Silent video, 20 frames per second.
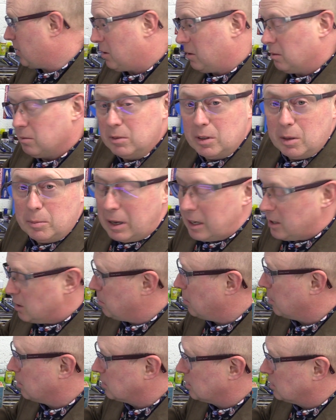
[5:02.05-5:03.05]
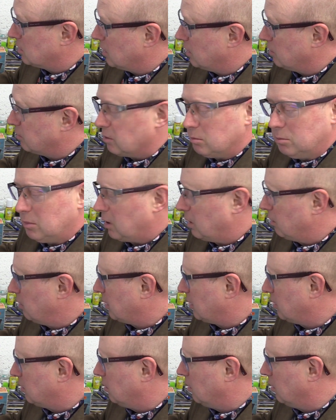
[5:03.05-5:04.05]
the Matchbox from what I
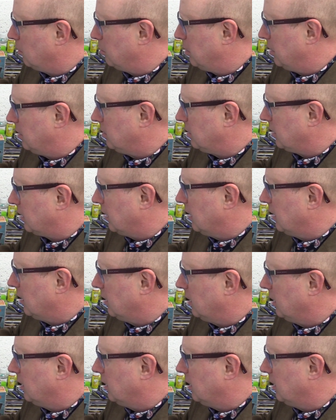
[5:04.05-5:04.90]
recall of building it,